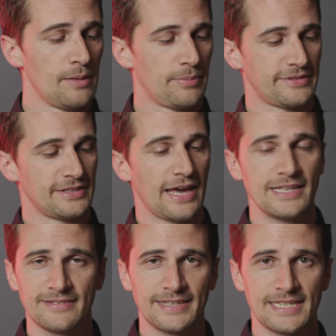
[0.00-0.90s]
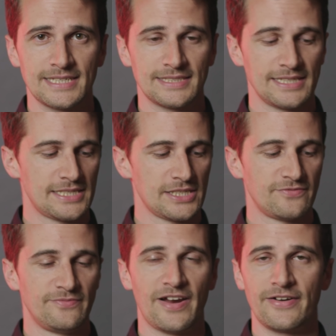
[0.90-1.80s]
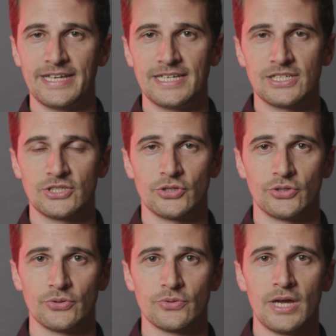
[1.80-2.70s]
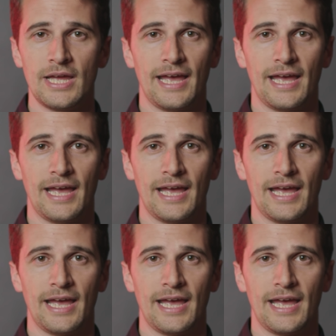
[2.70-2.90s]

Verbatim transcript: But the nice thing is, this is very easy to do,